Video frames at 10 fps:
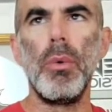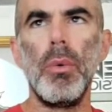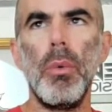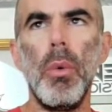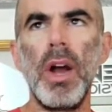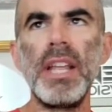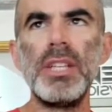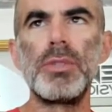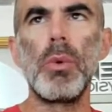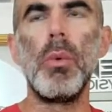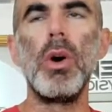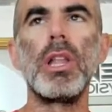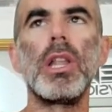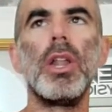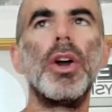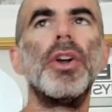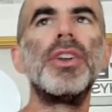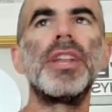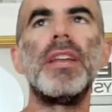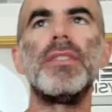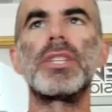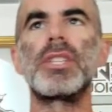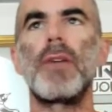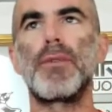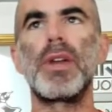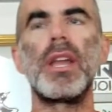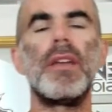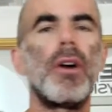what is learned in the suffering and the